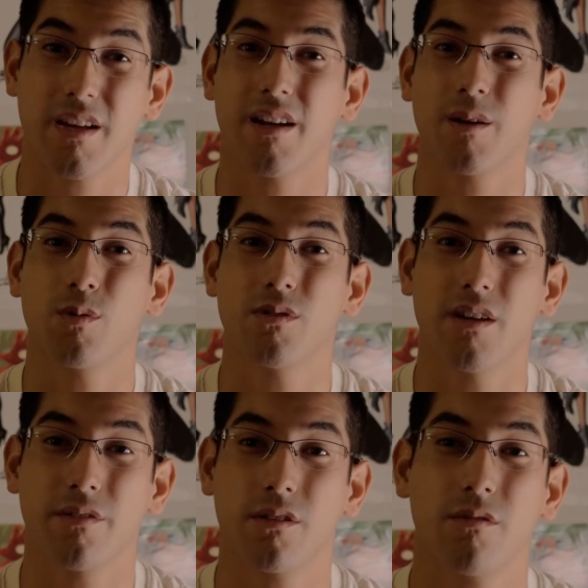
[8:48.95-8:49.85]
and I will
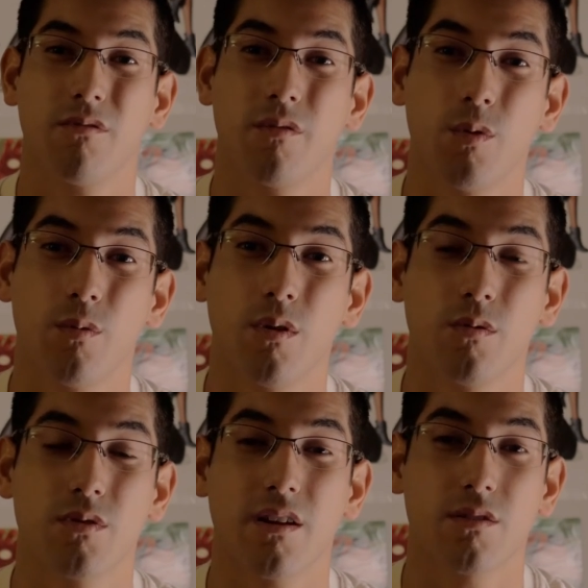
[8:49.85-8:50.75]
definitely review
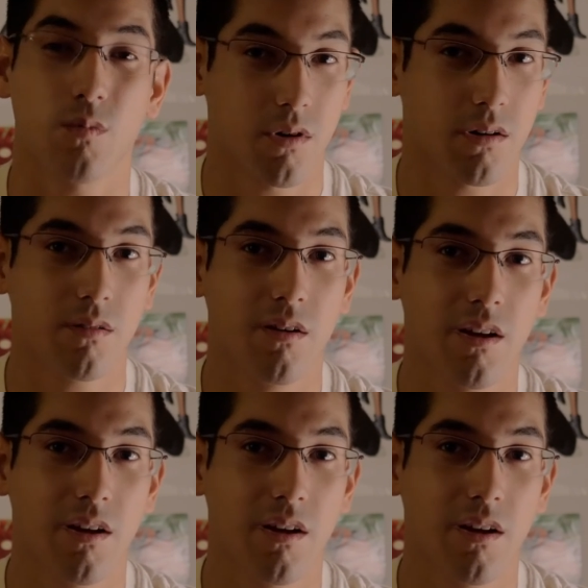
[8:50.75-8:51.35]
those as well.